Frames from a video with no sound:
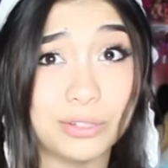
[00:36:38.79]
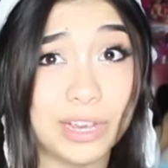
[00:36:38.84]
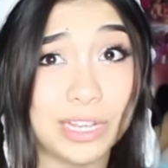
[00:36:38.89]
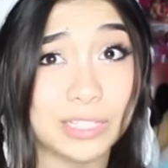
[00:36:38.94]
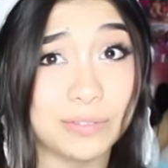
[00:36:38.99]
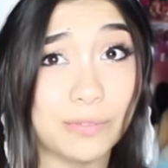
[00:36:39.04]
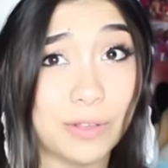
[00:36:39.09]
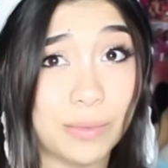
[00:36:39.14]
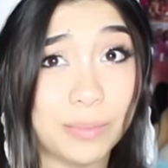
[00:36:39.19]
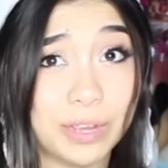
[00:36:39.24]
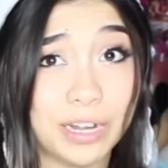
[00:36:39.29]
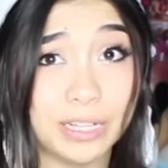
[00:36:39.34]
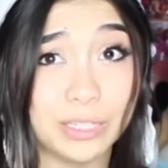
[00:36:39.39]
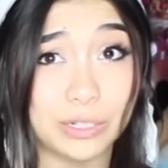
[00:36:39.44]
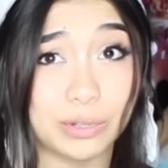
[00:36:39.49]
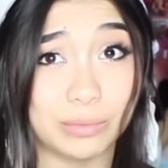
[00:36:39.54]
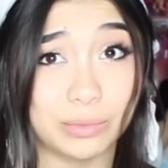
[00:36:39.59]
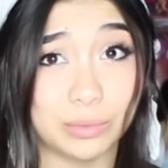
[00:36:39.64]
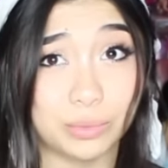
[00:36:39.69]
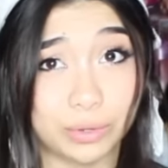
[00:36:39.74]
You guys can follow me on
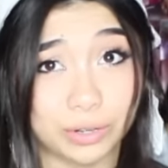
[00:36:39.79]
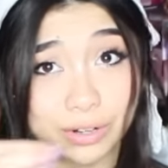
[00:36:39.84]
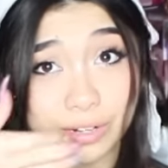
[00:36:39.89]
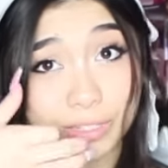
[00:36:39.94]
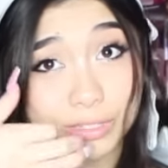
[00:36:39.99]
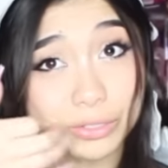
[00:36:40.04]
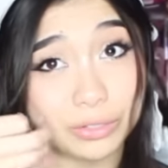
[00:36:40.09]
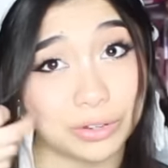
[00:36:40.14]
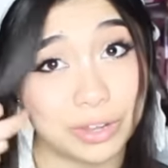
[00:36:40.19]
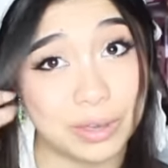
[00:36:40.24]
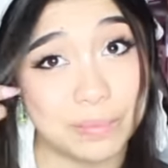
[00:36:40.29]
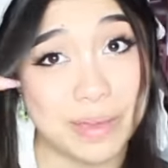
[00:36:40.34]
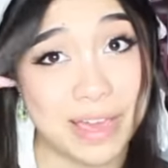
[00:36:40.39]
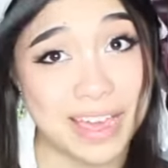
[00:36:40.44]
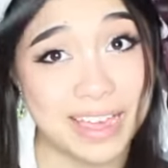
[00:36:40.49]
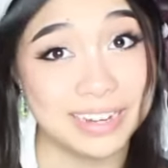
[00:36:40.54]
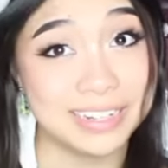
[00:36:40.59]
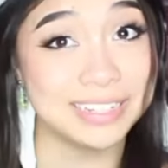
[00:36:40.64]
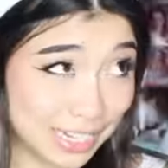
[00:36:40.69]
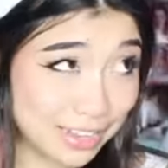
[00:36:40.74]
Instagram and Twitter. Instagram
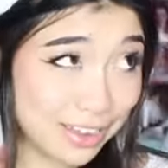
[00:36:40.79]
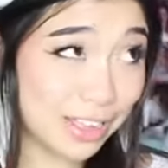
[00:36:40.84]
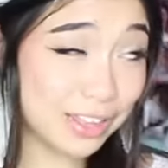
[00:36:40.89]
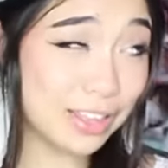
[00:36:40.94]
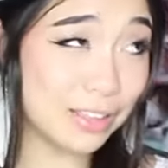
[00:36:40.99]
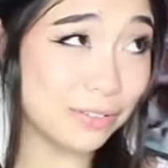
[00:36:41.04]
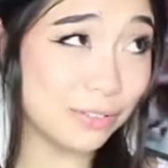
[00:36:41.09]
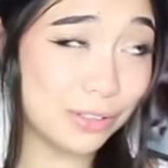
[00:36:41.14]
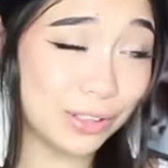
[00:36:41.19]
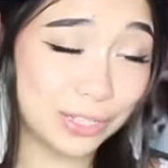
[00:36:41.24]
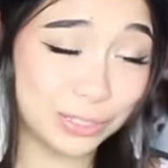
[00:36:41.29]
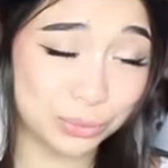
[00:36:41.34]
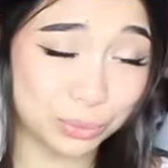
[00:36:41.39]
at TKLovell